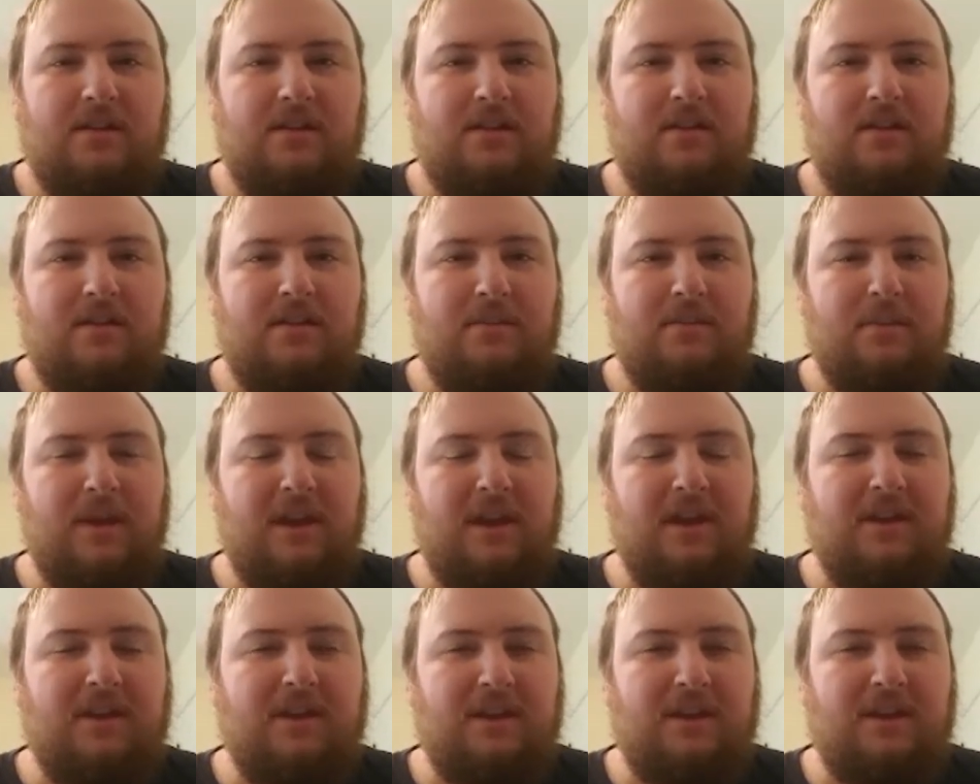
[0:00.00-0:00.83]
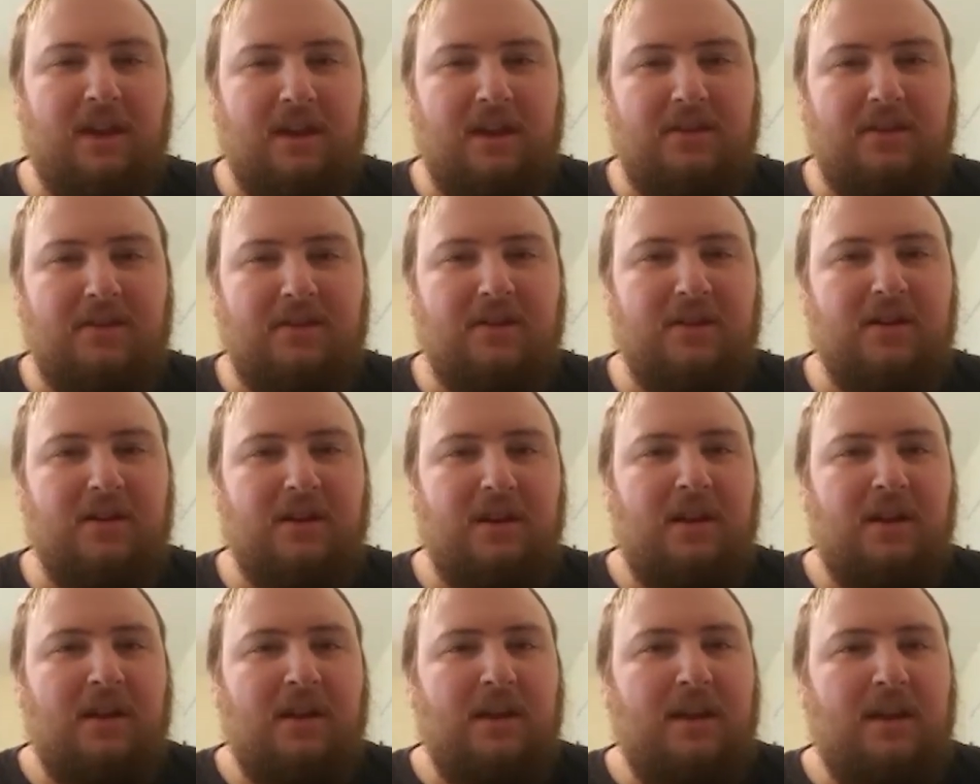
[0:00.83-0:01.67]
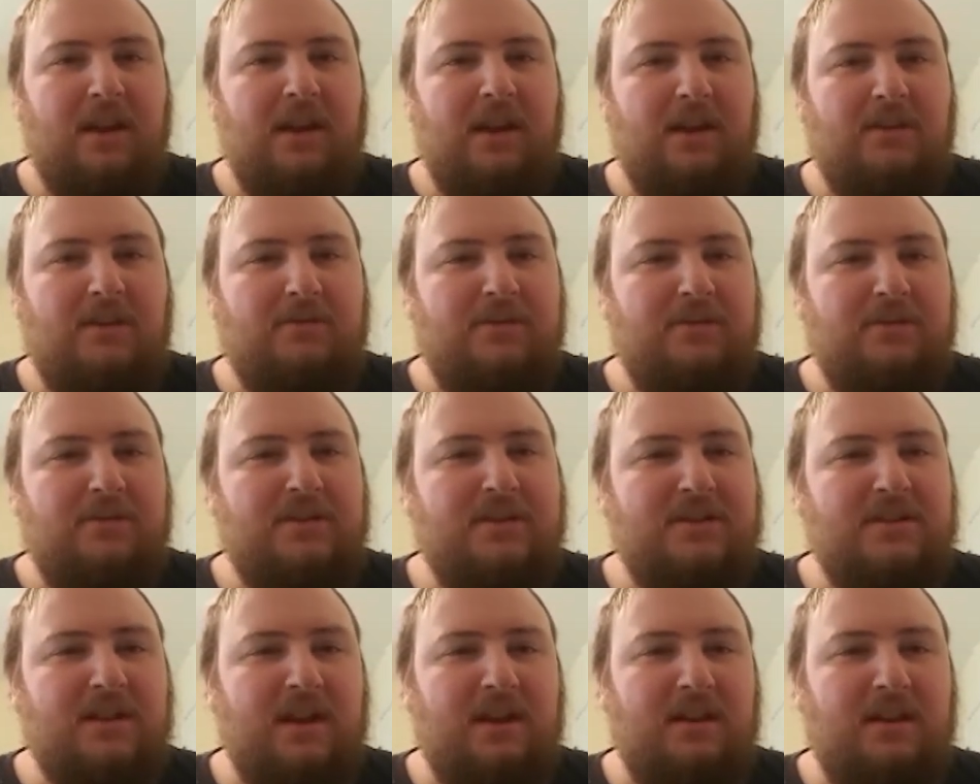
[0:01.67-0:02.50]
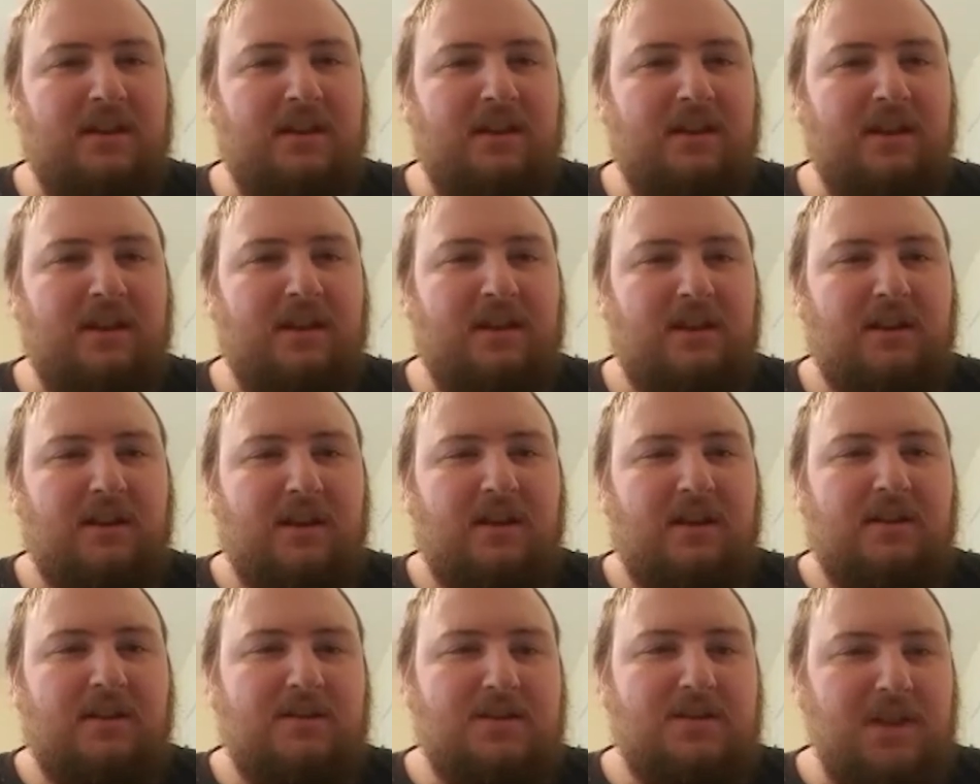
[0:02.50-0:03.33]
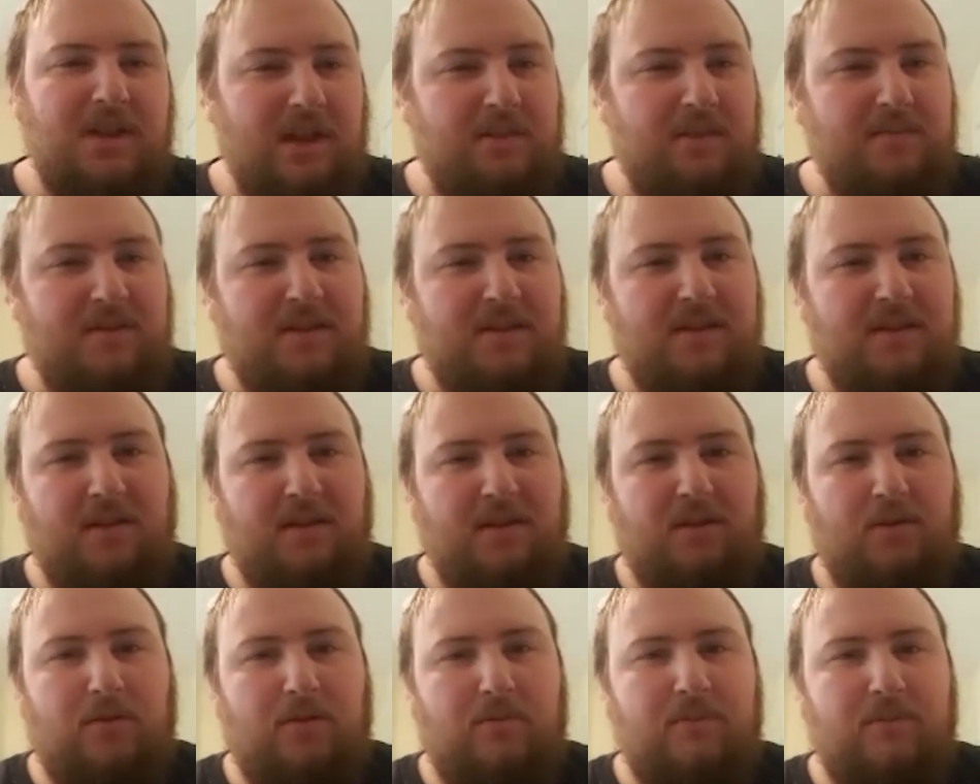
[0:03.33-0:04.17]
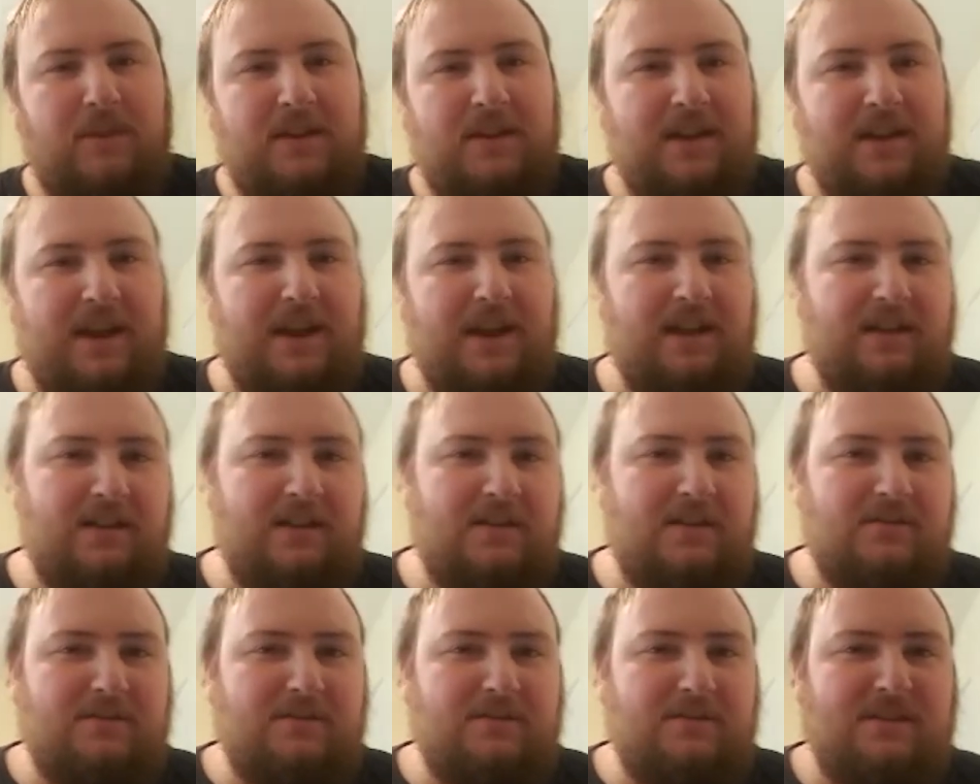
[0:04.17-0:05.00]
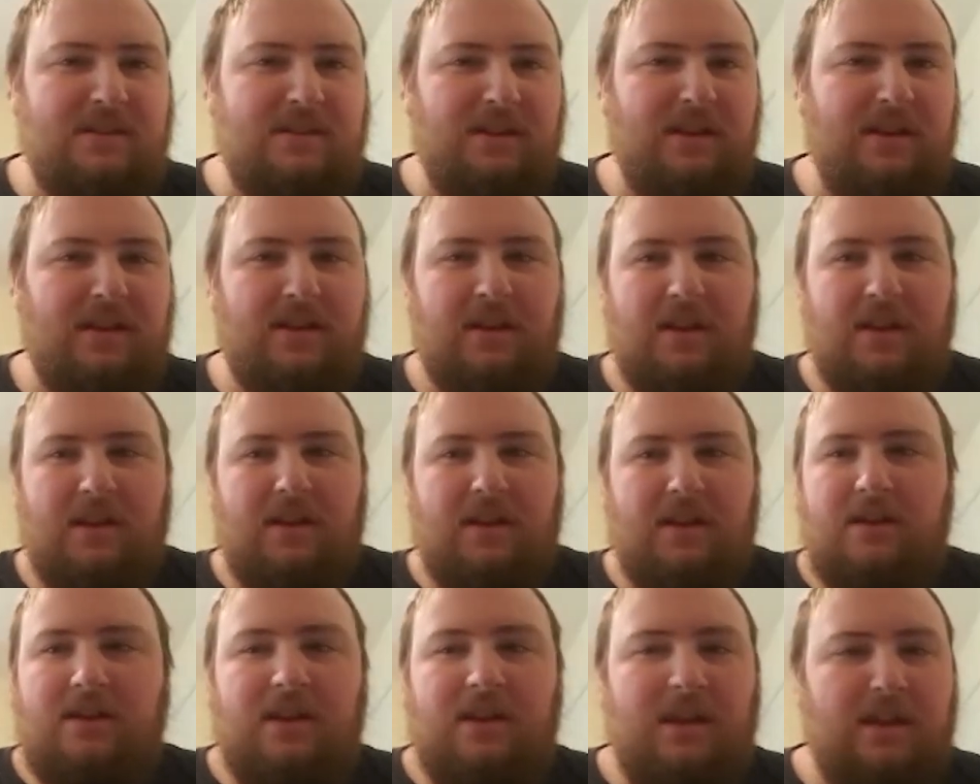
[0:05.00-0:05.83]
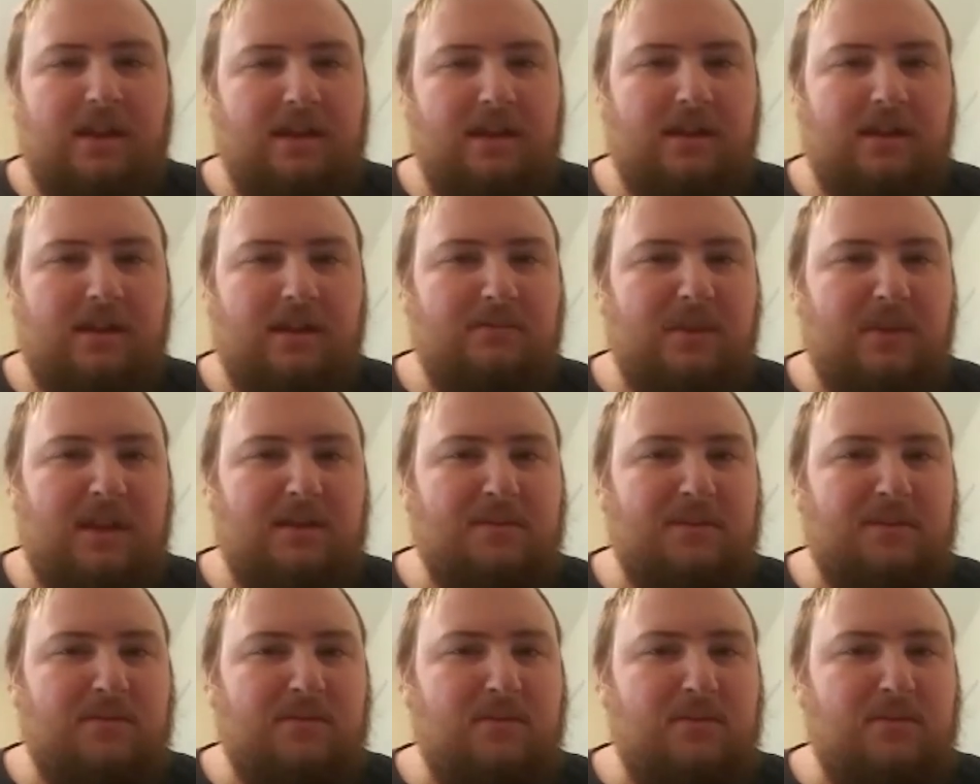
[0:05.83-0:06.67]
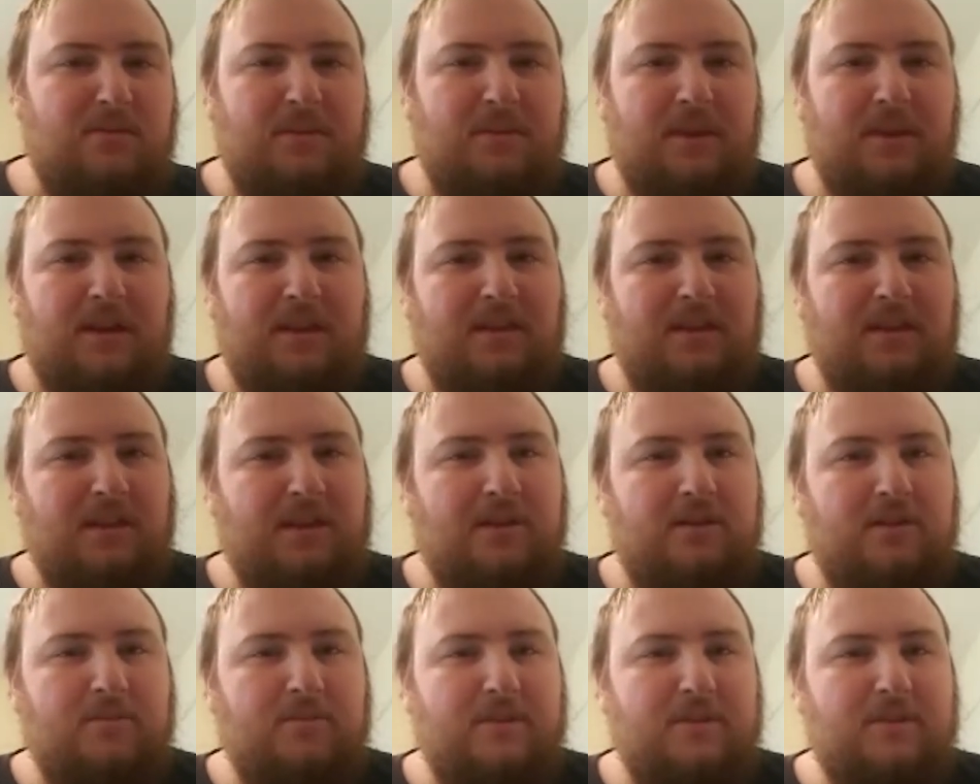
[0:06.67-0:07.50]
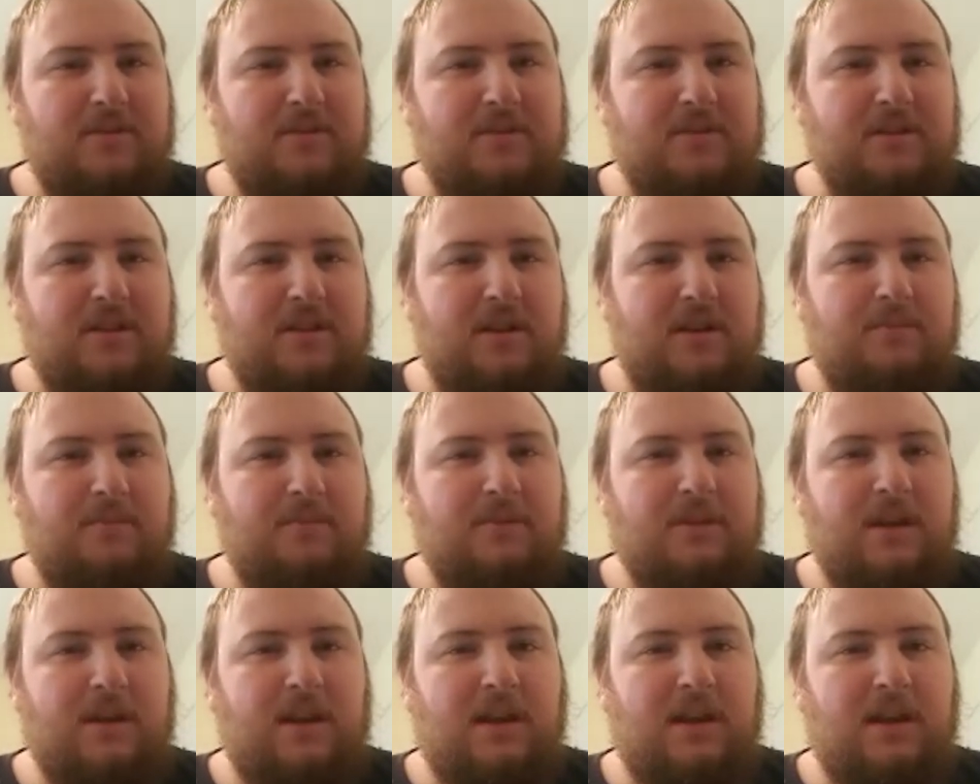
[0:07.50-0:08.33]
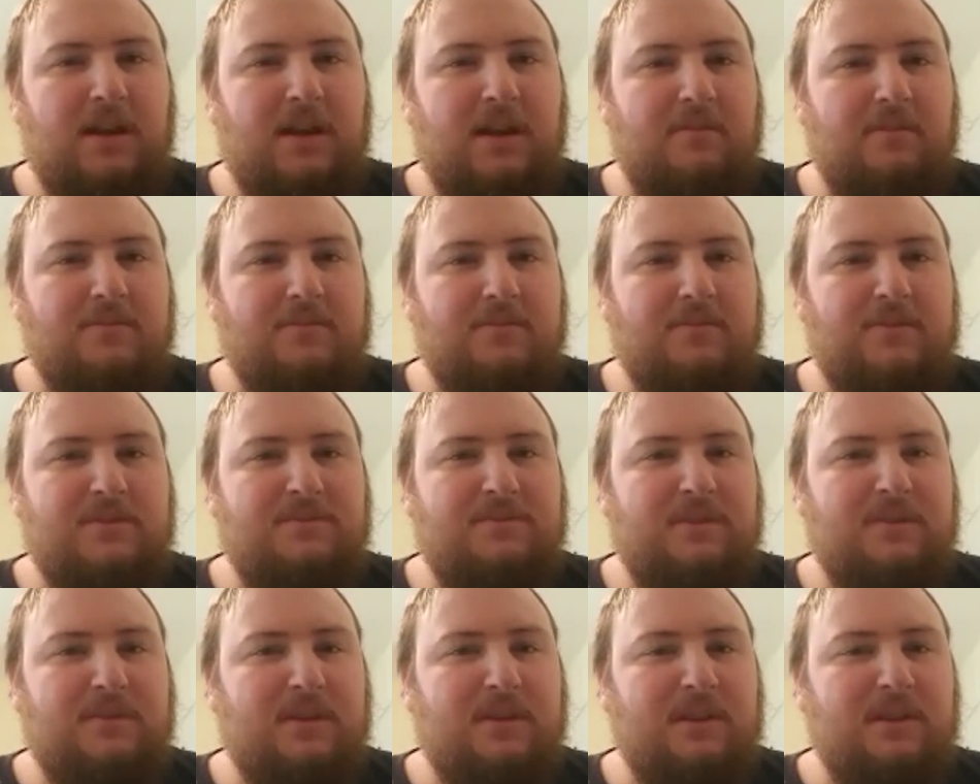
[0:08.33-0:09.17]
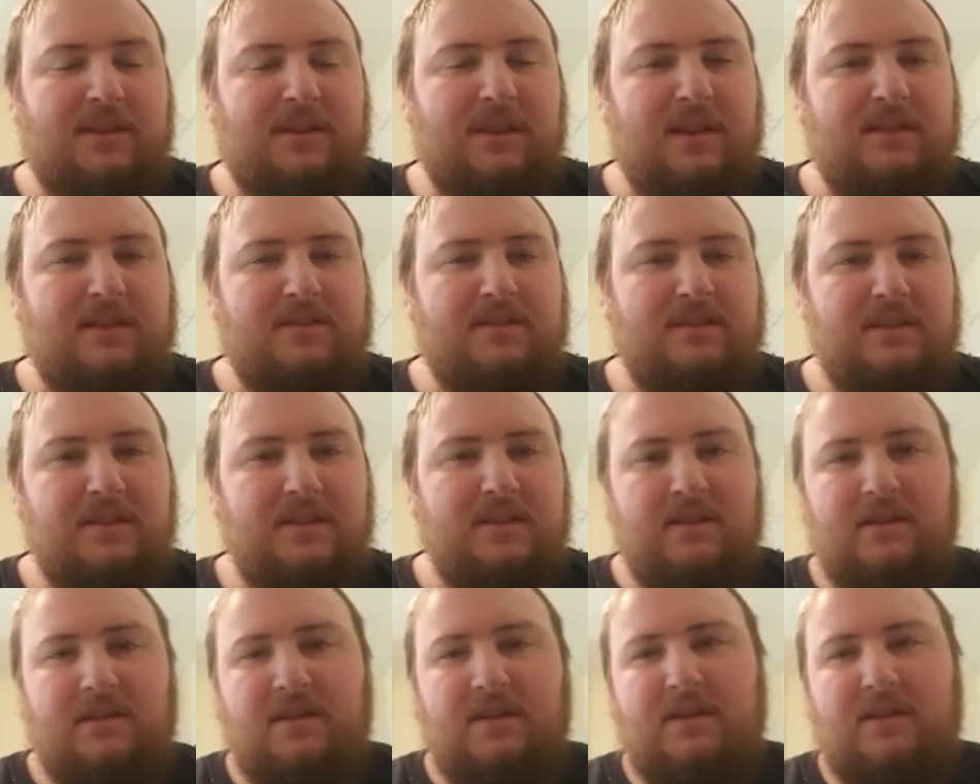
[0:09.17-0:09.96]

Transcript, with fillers: the band together, and we just kind of like jammed, and the whole mentality was like, yeah, like maybe we'll play Thunderbirds a couple times, but like that's it.